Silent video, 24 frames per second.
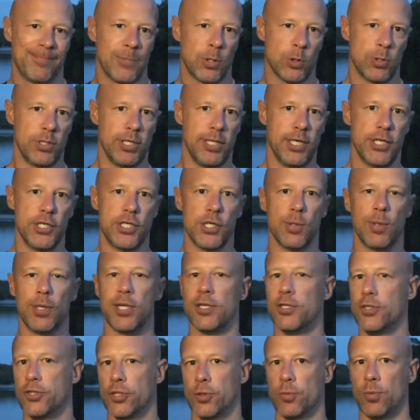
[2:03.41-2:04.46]
Don't see an issue with
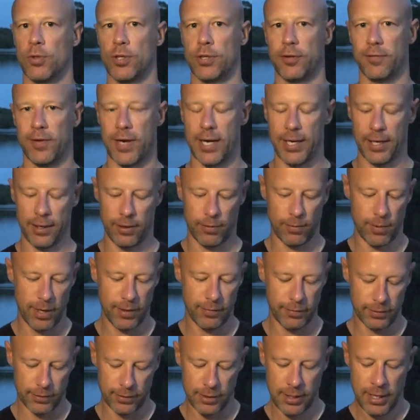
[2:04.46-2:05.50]
it. Should work fine on a
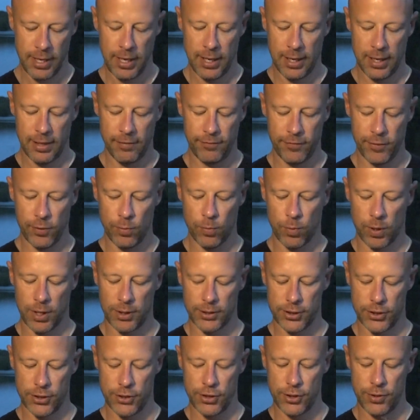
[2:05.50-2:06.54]
rifle if you
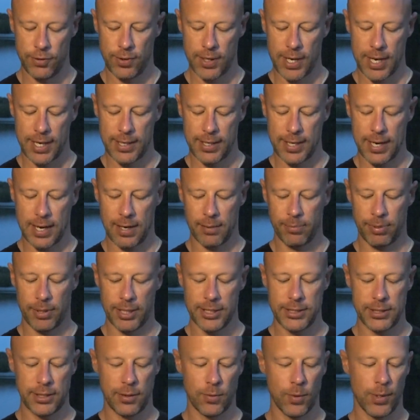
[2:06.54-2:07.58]
want to do that. Now,
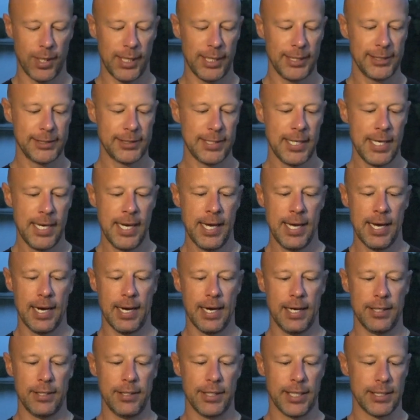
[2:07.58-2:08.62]
pricing wise,
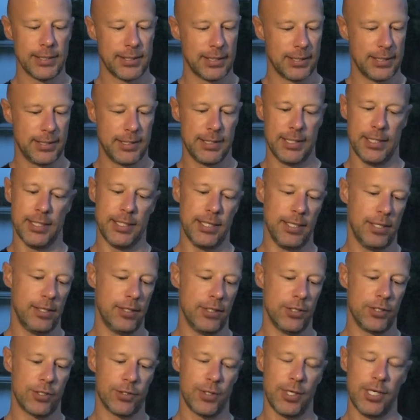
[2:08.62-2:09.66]
you guys can see it here on
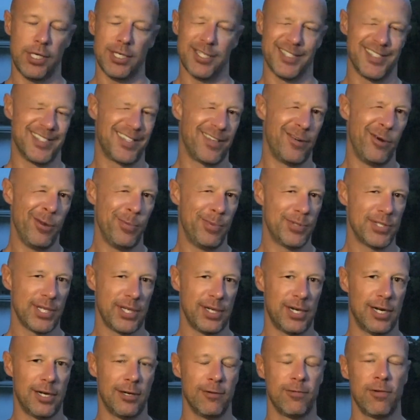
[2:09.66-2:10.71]
your screen. It's
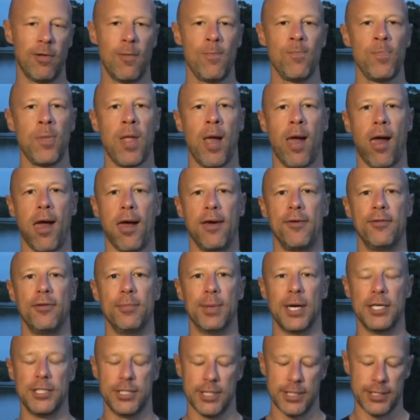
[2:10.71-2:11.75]
30% off if you
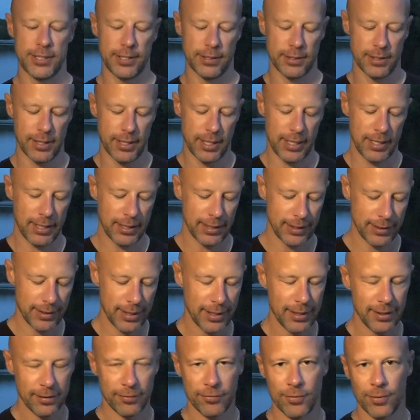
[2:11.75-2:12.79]
buy just the light. And
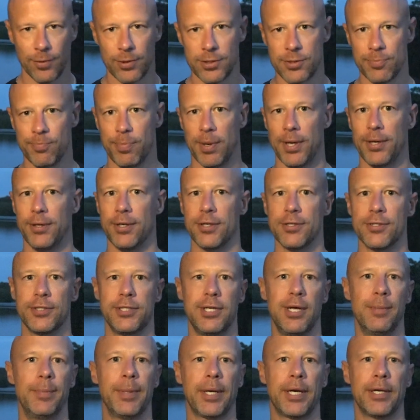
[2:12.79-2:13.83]
then, of course, bundles
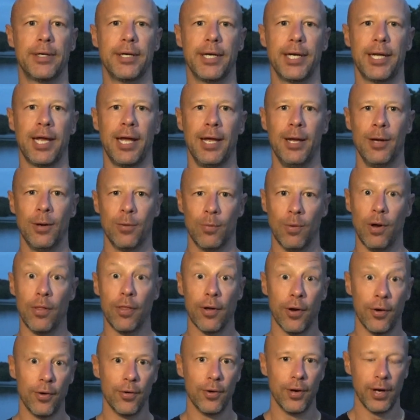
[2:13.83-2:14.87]
typically
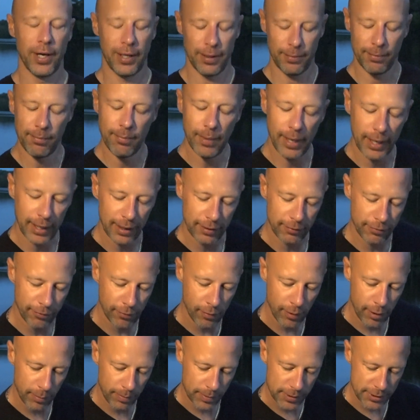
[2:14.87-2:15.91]
with Olight make it
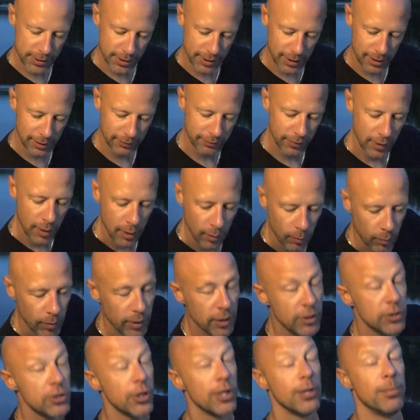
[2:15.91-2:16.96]
40% off. We're
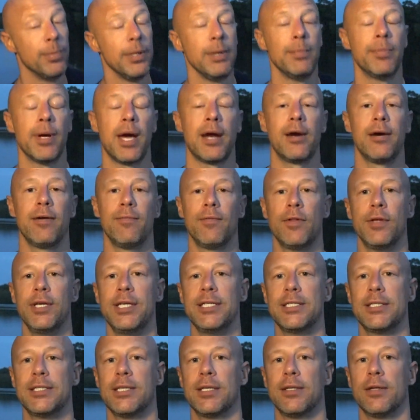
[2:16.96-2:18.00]
going to show you the beam pattern of
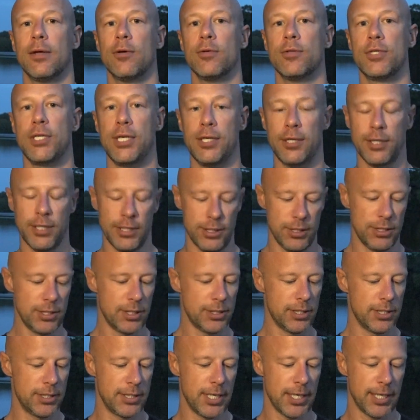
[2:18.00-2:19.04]
those here in
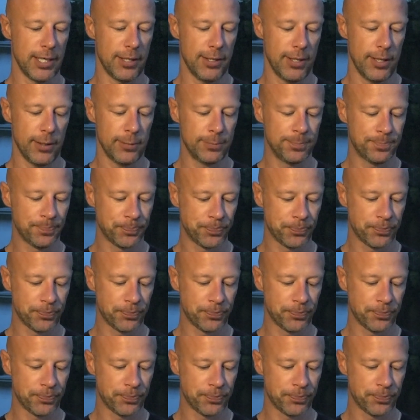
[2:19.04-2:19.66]
just a second, though.